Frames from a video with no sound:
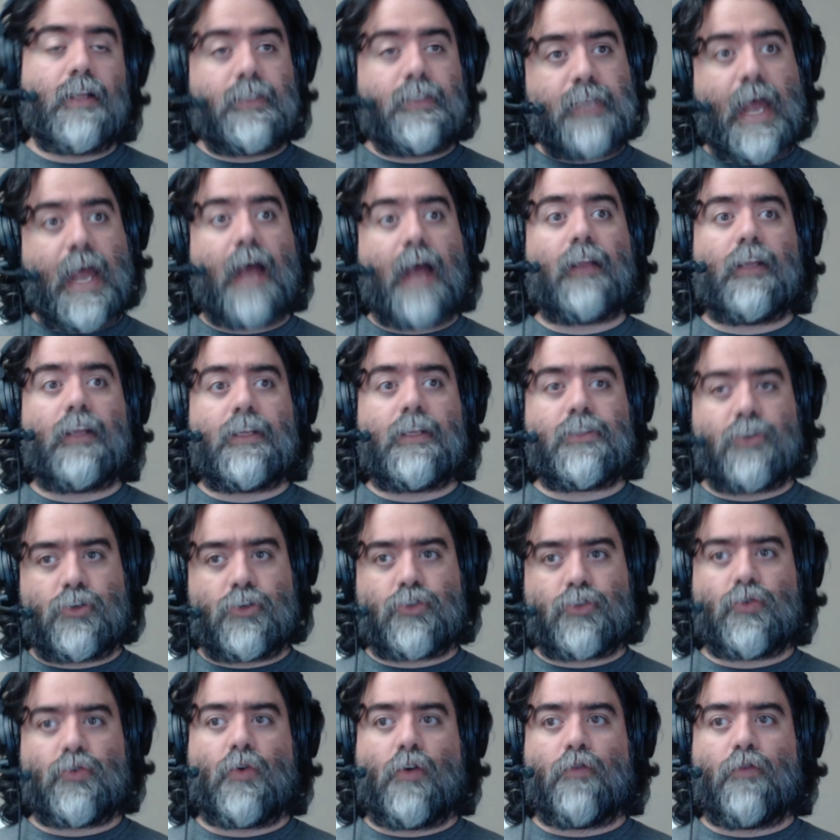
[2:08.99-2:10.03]
Talents are
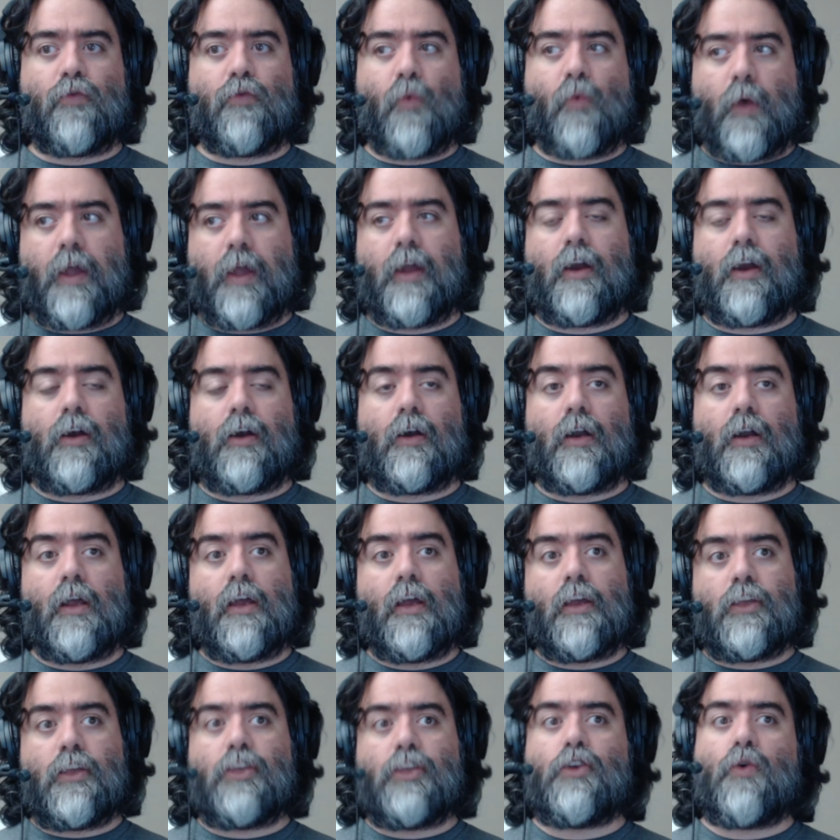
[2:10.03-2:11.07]
sort of where
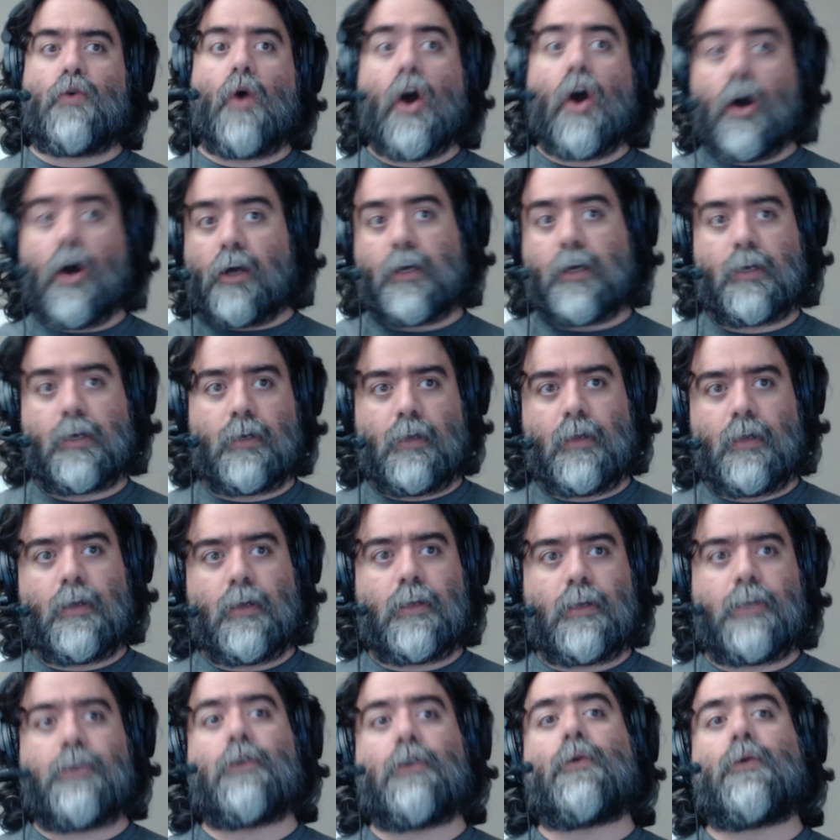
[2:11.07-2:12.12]
you hook
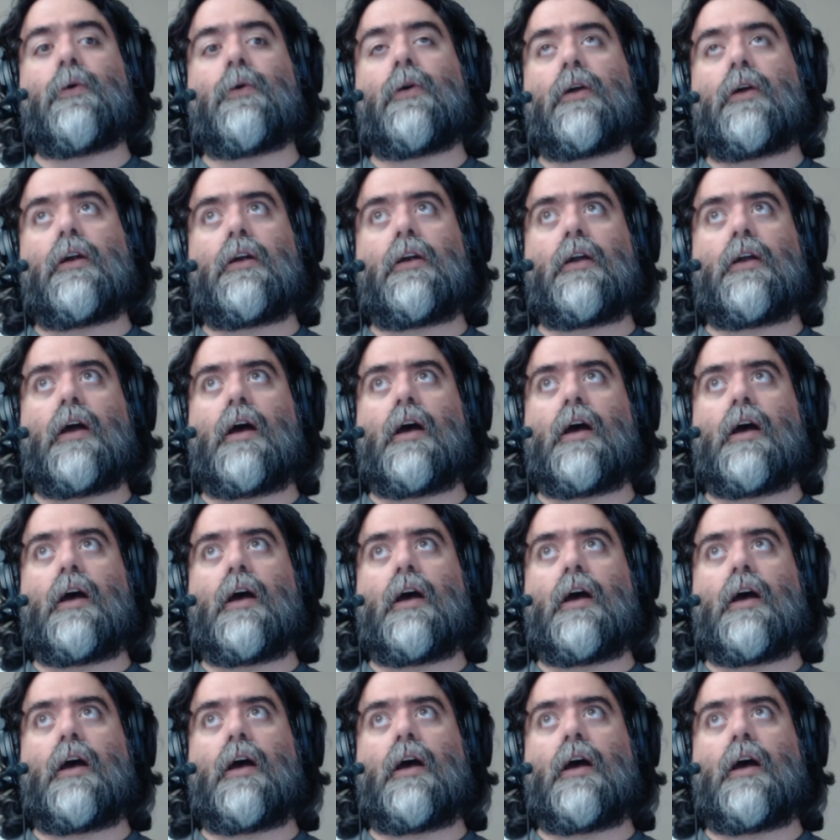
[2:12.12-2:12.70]
your